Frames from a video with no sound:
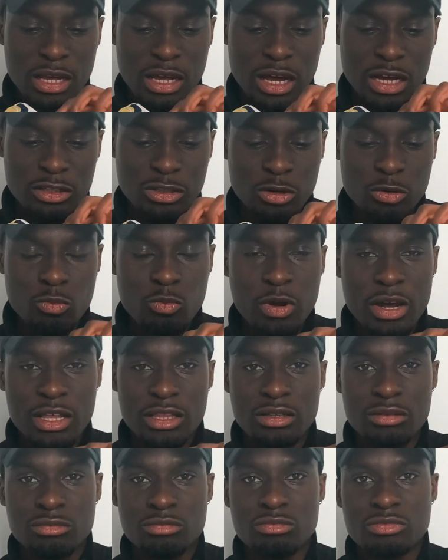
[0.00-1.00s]
I don't wear
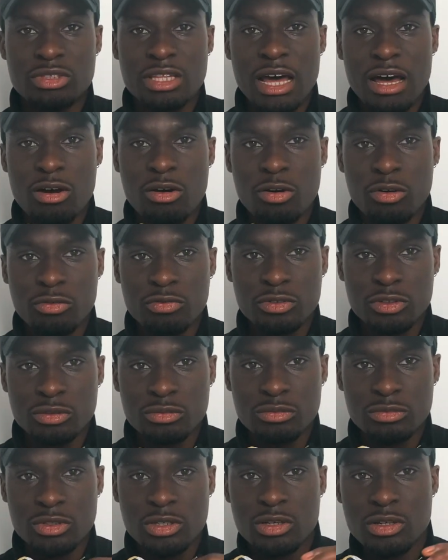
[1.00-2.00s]
them that
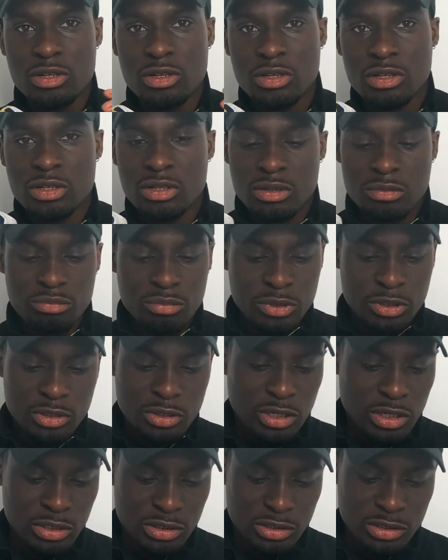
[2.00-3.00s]
often
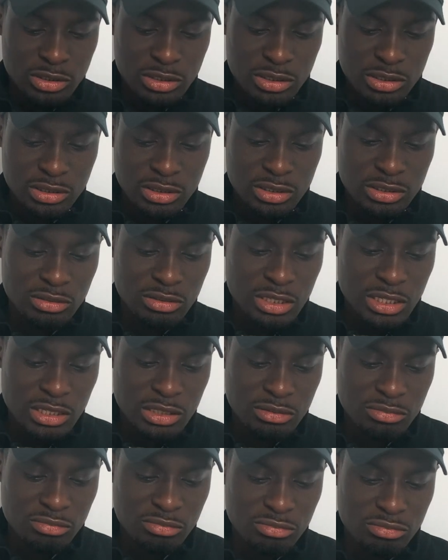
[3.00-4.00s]
because I think
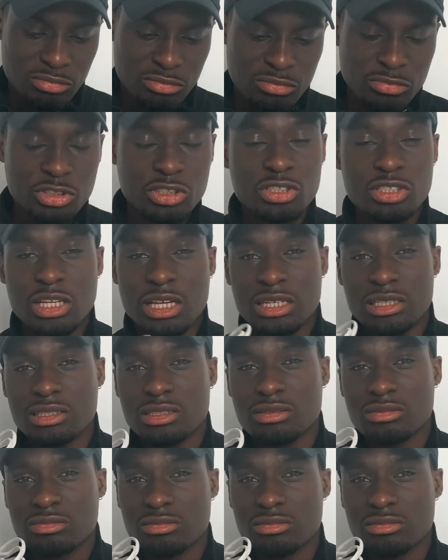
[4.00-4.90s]
they're just like